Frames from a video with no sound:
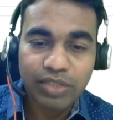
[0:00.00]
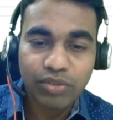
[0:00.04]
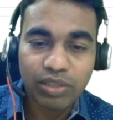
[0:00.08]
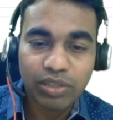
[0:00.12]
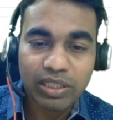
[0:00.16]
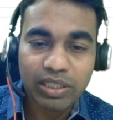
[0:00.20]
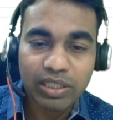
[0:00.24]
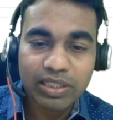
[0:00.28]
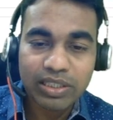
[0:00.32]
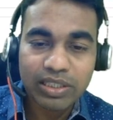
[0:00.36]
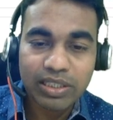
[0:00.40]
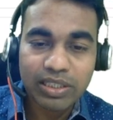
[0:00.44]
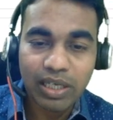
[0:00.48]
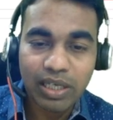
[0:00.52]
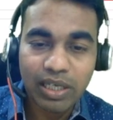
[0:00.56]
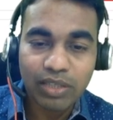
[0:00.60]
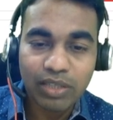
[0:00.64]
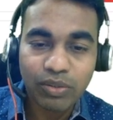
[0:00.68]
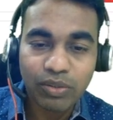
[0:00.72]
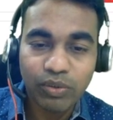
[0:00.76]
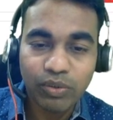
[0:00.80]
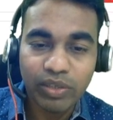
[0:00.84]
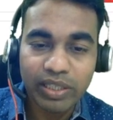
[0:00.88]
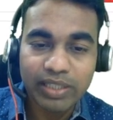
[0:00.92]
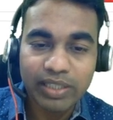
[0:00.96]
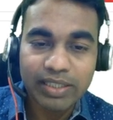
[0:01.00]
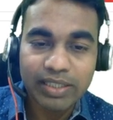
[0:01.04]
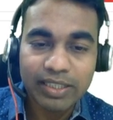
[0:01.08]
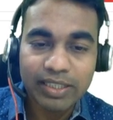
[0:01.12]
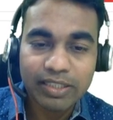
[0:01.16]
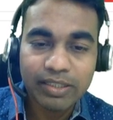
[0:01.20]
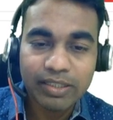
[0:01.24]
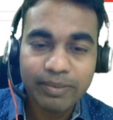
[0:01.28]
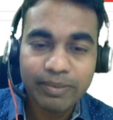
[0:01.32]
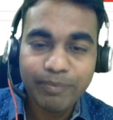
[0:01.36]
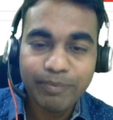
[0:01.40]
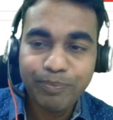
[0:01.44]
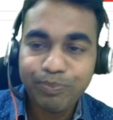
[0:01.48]
So let's start coding,
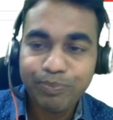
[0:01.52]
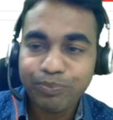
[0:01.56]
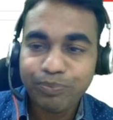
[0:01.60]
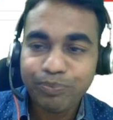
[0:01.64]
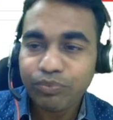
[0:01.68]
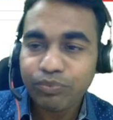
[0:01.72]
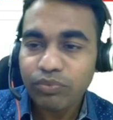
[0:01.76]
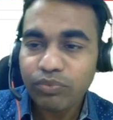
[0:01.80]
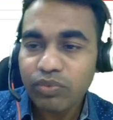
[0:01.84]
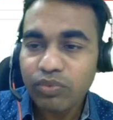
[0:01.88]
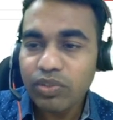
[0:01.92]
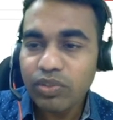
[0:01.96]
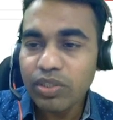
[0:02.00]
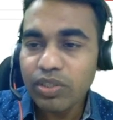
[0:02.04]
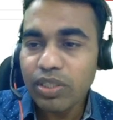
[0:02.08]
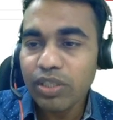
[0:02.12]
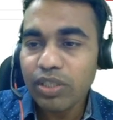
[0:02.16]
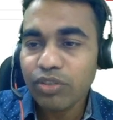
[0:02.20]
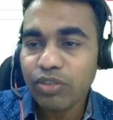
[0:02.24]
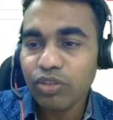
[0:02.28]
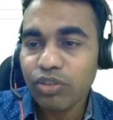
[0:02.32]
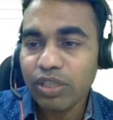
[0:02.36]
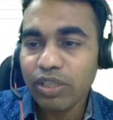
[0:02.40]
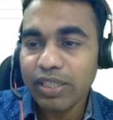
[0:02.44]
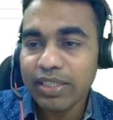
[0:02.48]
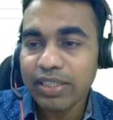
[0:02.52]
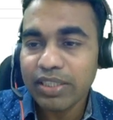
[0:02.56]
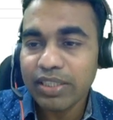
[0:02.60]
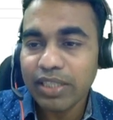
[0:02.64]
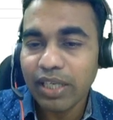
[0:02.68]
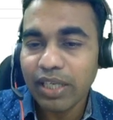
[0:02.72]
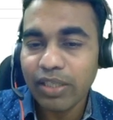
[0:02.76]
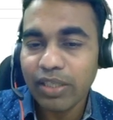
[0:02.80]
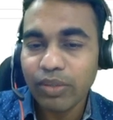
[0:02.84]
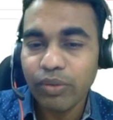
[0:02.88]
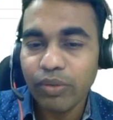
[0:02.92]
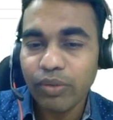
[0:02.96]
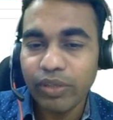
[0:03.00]
right? So let's
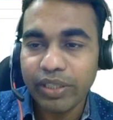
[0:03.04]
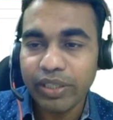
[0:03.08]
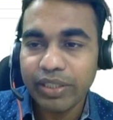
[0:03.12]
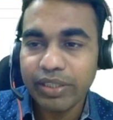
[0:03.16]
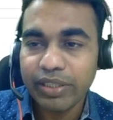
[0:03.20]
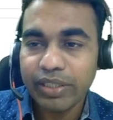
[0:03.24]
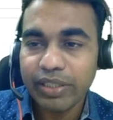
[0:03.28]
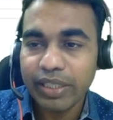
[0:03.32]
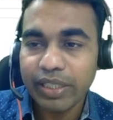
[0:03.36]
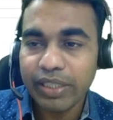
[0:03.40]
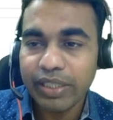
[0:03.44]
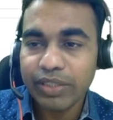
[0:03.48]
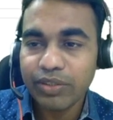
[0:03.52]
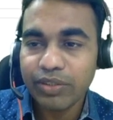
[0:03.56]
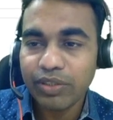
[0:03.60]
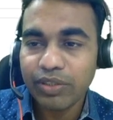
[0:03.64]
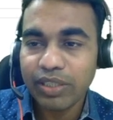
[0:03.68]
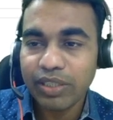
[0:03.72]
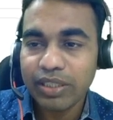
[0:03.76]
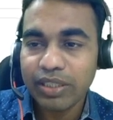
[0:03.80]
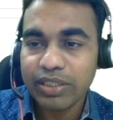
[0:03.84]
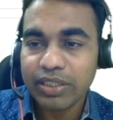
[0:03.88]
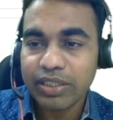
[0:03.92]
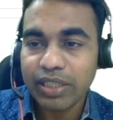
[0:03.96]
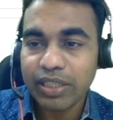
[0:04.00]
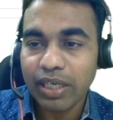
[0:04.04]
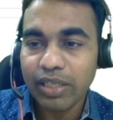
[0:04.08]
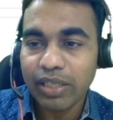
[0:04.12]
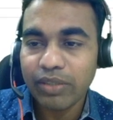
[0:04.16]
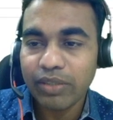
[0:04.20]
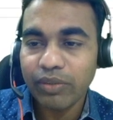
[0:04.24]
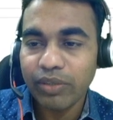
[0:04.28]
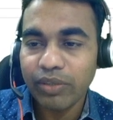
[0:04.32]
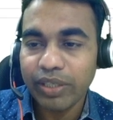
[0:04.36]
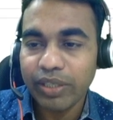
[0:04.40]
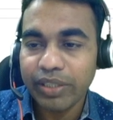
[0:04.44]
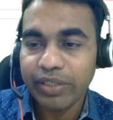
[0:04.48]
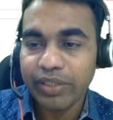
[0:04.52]
start coding, right? So let's start
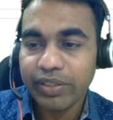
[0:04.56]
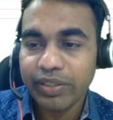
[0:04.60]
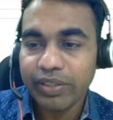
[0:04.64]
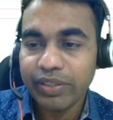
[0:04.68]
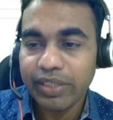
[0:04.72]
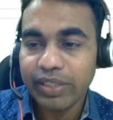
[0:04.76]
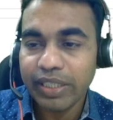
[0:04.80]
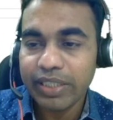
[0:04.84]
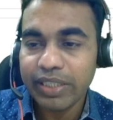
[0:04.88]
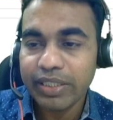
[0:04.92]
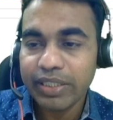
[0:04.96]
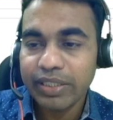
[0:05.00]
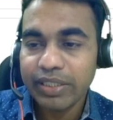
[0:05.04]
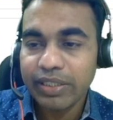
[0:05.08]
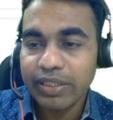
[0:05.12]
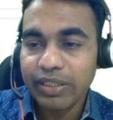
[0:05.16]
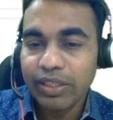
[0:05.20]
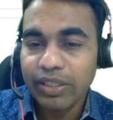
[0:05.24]
coding, right?